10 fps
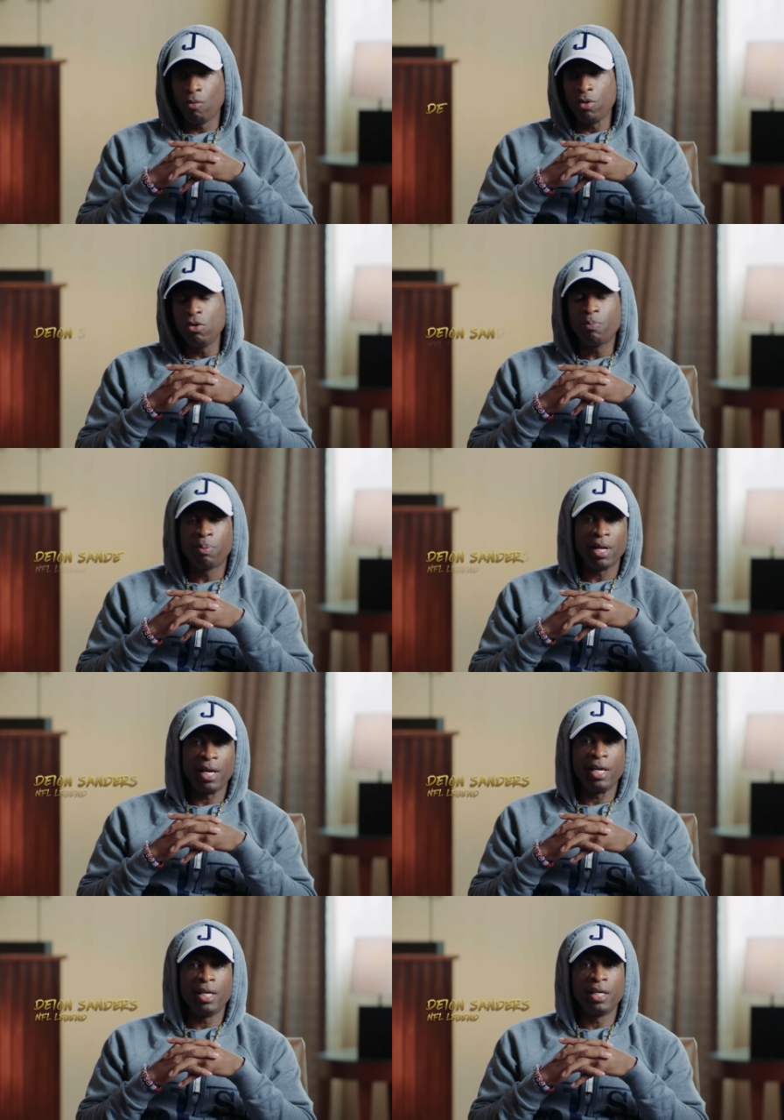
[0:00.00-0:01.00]
When you
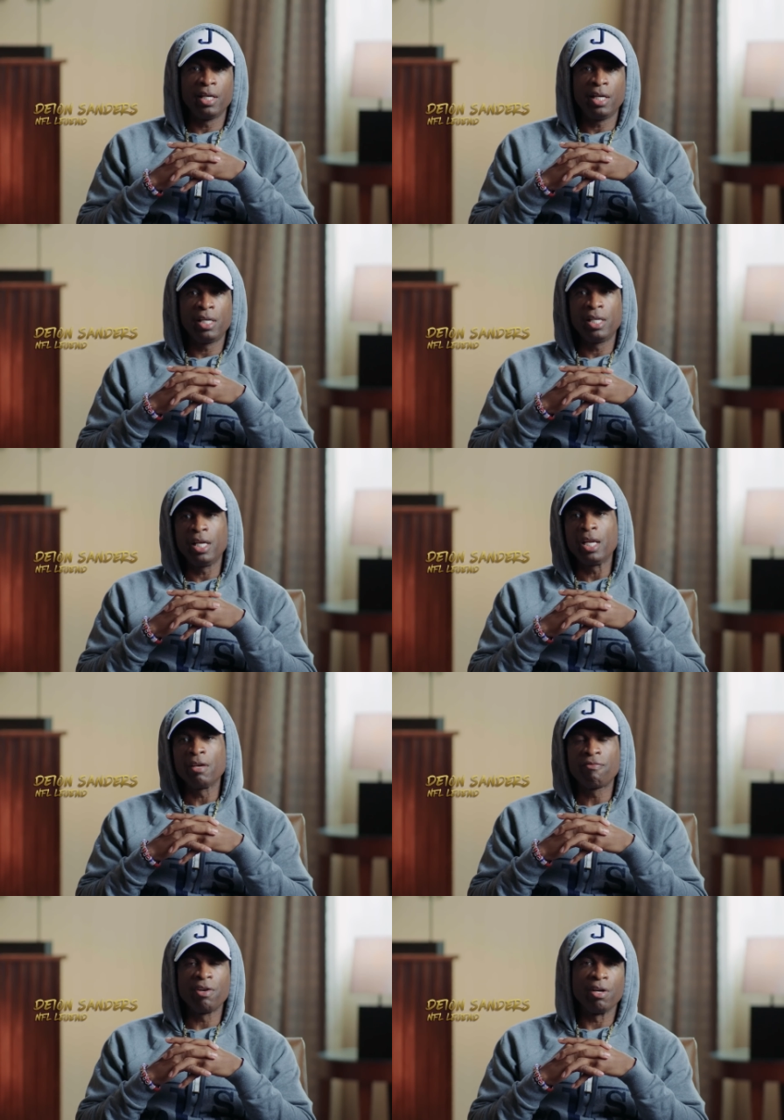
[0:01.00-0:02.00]
play in the
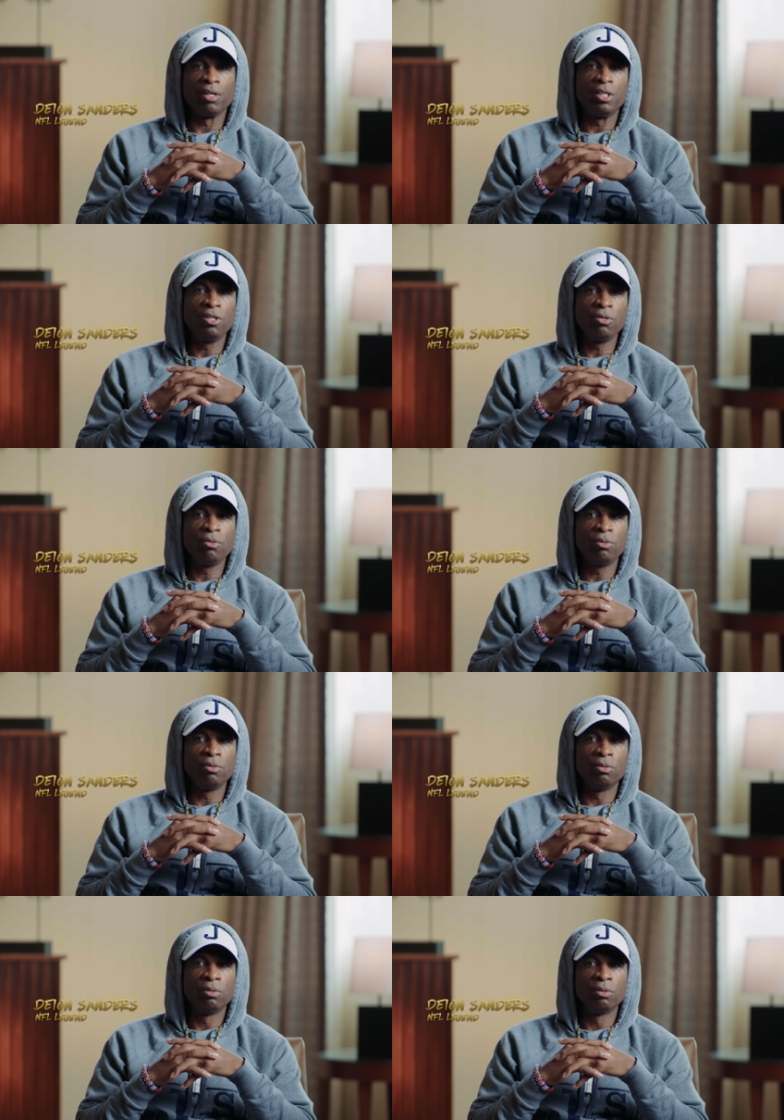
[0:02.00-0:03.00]
NFL and you
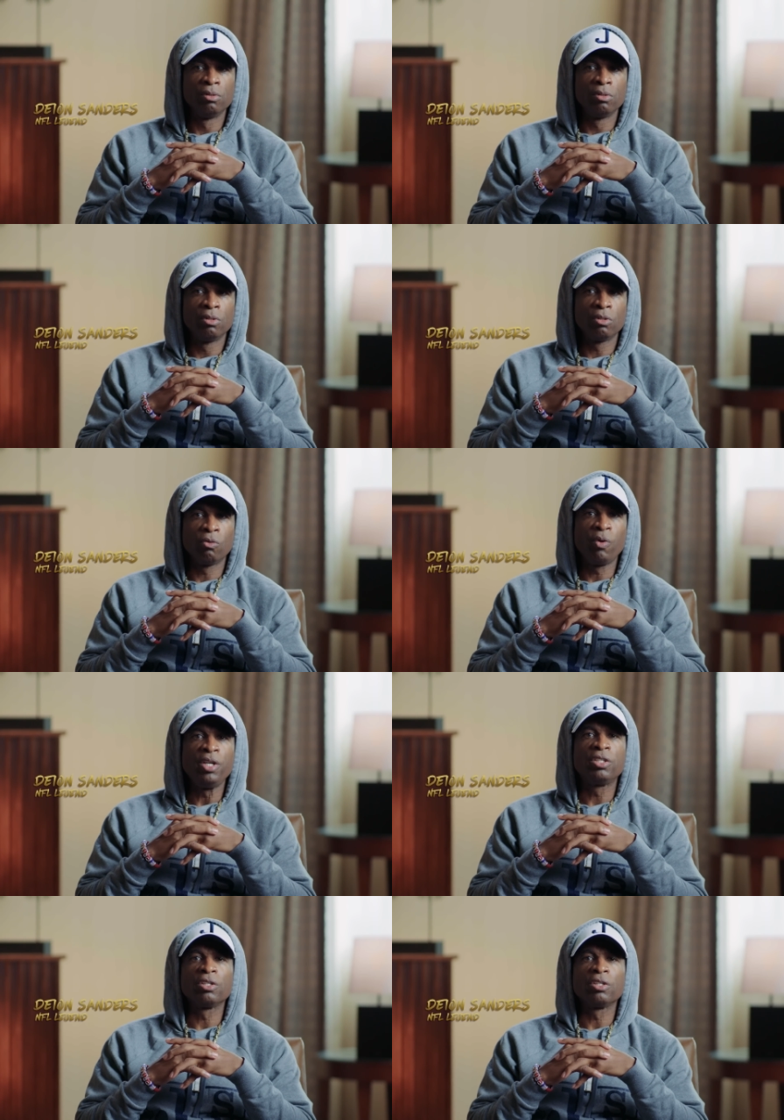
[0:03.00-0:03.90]
reach a